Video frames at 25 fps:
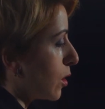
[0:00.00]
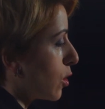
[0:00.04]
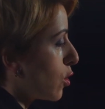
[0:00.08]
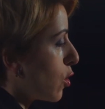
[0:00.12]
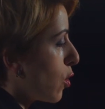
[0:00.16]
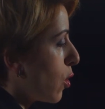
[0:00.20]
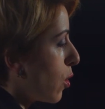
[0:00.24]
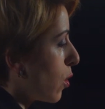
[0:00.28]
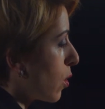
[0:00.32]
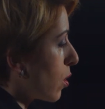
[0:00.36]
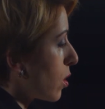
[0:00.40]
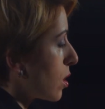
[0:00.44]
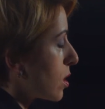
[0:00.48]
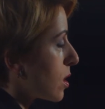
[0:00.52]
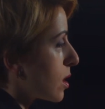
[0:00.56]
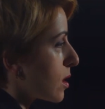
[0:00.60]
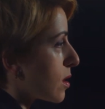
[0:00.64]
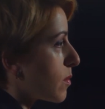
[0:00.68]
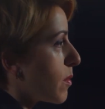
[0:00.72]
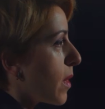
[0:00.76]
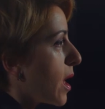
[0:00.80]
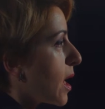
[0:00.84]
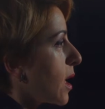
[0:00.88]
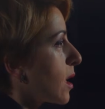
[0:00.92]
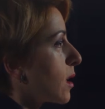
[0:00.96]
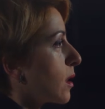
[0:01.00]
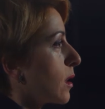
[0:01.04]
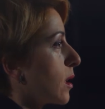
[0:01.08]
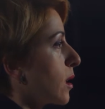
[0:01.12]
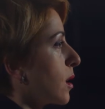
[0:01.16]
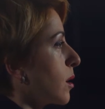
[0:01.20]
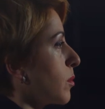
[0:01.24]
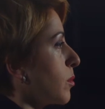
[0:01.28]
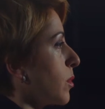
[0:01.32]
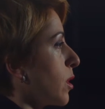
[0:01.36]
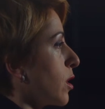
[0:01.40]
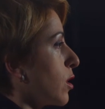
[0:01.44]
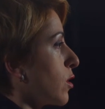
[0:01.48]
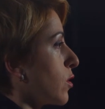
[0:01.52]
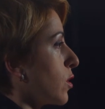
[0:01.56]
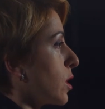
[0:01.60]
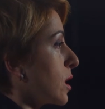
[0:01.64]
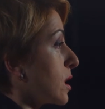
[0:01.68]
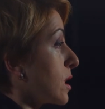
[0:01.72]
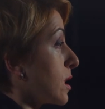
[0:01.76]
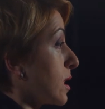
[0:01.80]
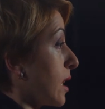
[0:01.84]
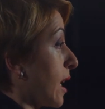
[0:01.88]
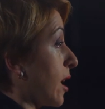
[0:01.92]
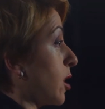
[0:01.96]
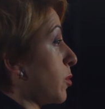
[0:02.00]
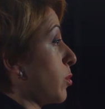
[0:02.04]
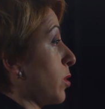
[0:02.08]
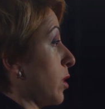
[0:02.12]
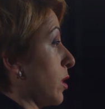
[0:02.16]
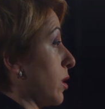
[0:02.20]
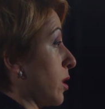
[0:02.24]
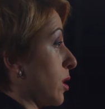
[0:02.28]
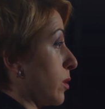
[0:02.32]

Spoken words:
So the course is mainly about state